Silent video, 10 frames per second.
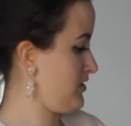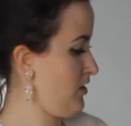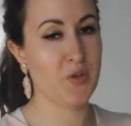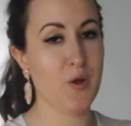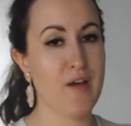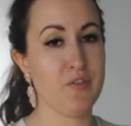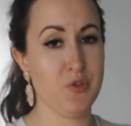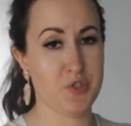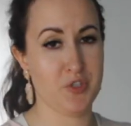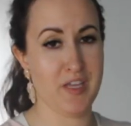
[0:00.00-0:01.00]
So if you don't have a
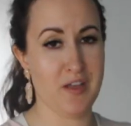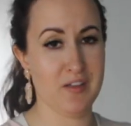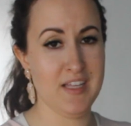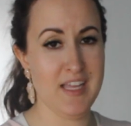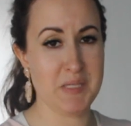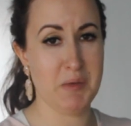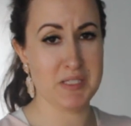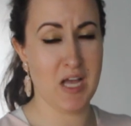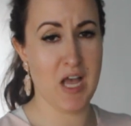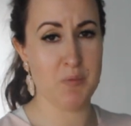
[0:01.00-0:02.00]
neutral heel, it's
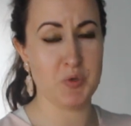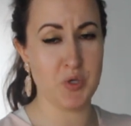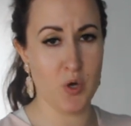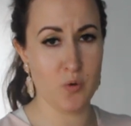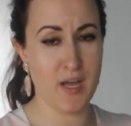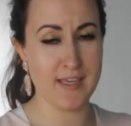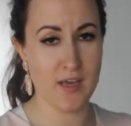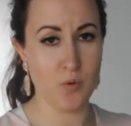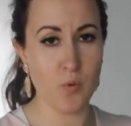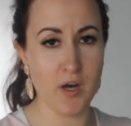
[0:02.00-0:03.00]
about time you go and
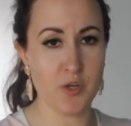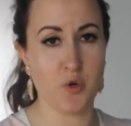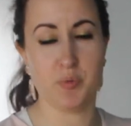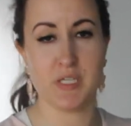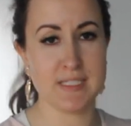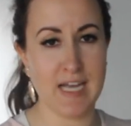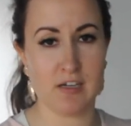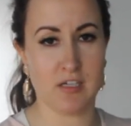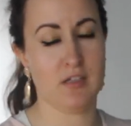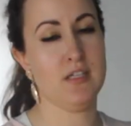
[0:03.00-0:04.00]
get one or put it
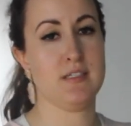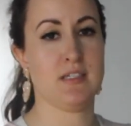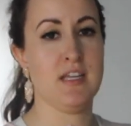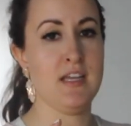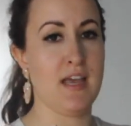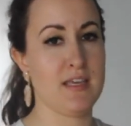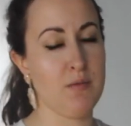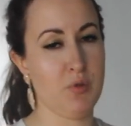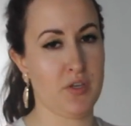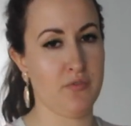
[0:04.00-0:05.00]
down on a list and
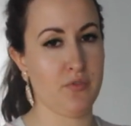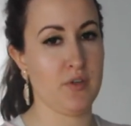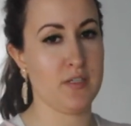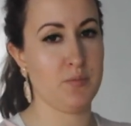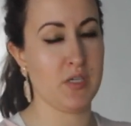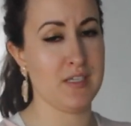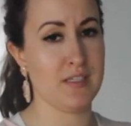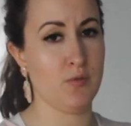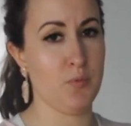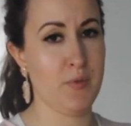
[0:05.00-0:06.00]
keep looking for it
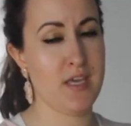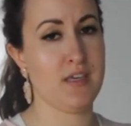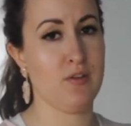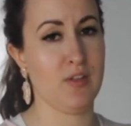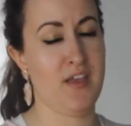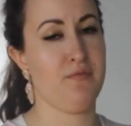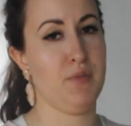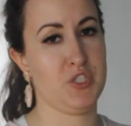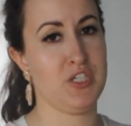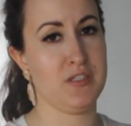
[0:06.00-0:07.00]
because it will make your life
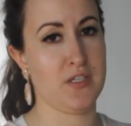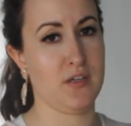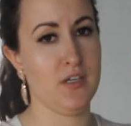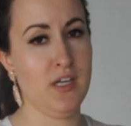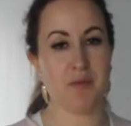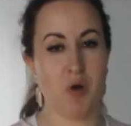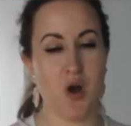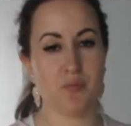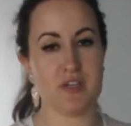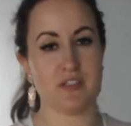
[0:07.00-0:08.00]
much easier. That
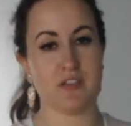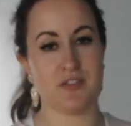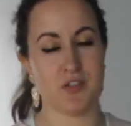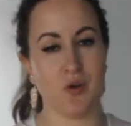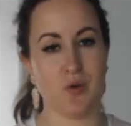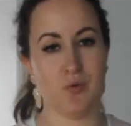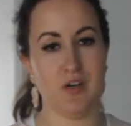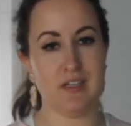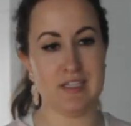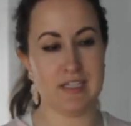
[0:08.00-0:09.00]
pump is
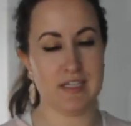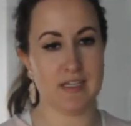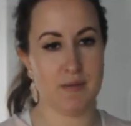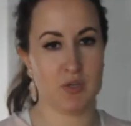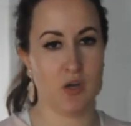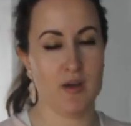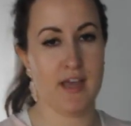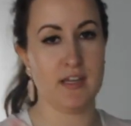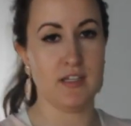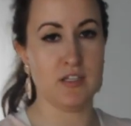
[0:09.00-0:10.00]
so needed. I'm going to go
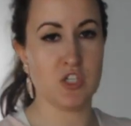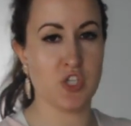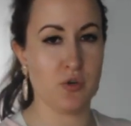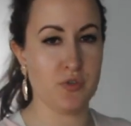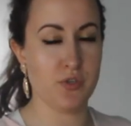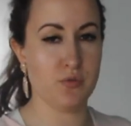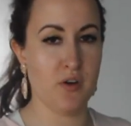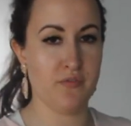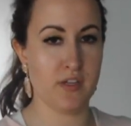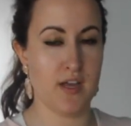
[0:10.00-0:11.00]
ahead and show you
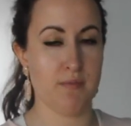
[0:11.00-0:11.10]
a video.